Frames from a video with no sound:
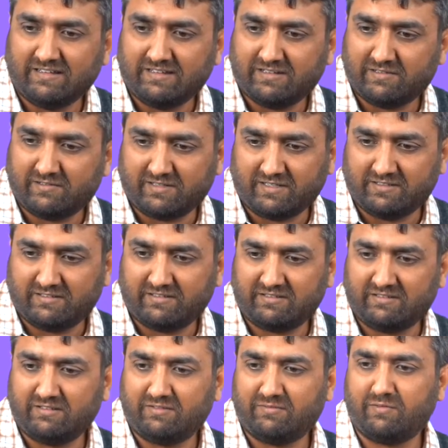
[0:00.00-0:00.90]
Alright,
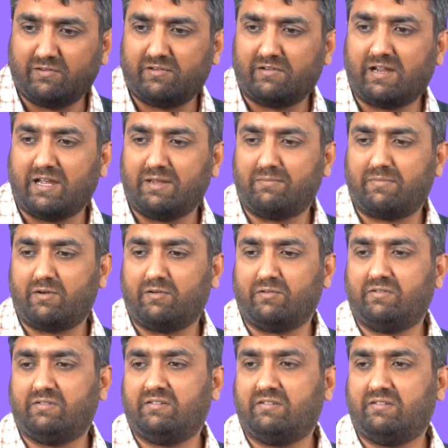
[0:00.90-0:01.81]
this is for
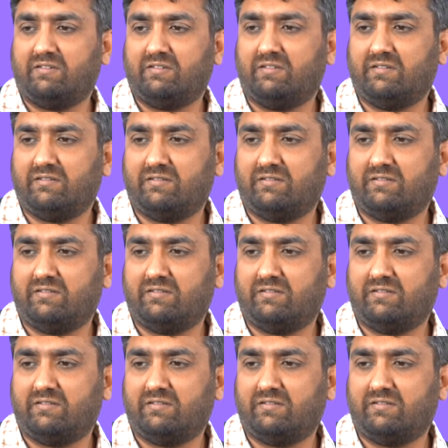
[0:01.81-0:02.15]
eyebrows.